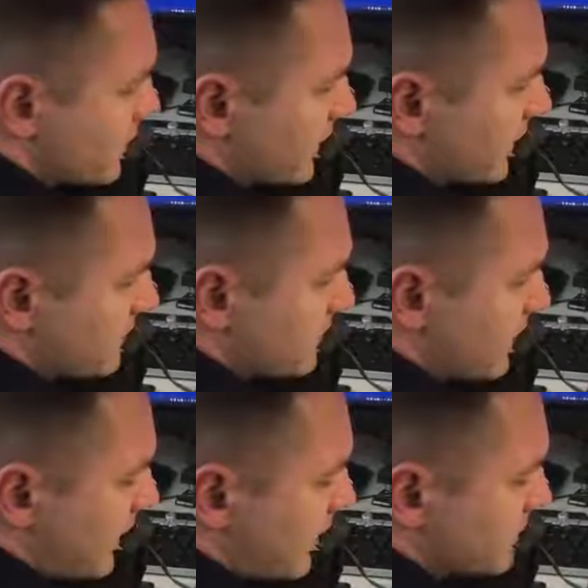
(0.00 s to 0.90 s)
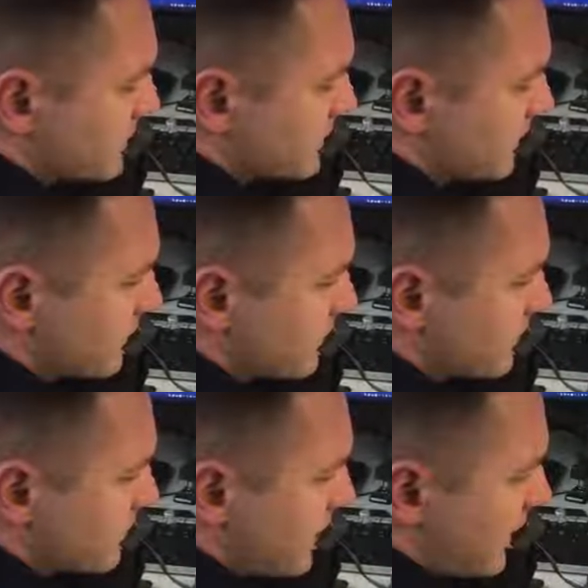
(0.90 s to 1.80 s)
me and come to my house. If you
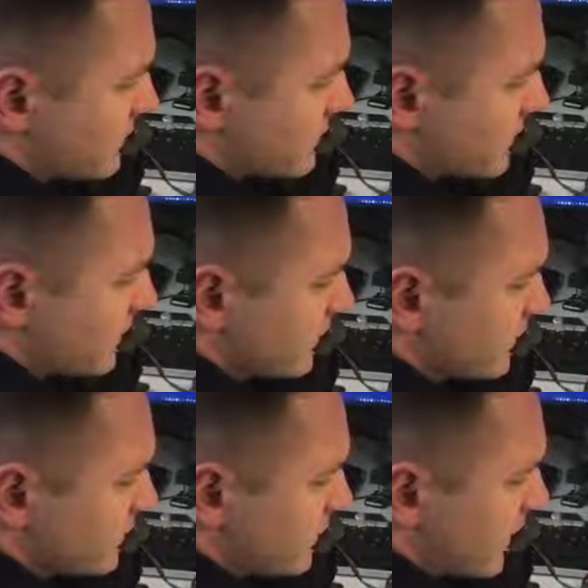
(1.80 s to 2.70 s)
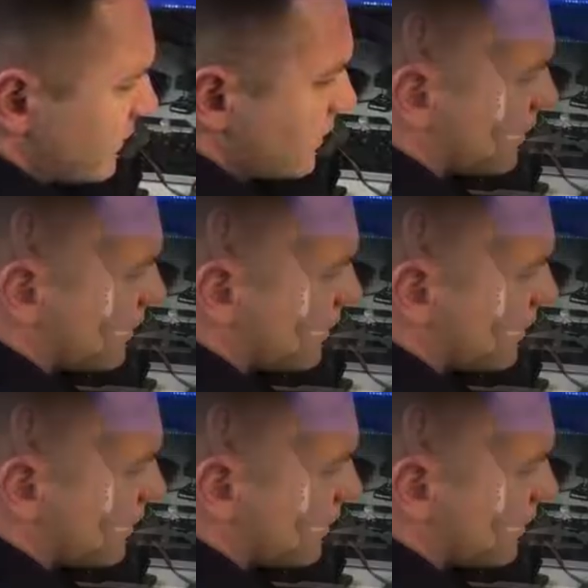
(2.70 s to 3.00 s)
don't have my address, how are you gonna do that?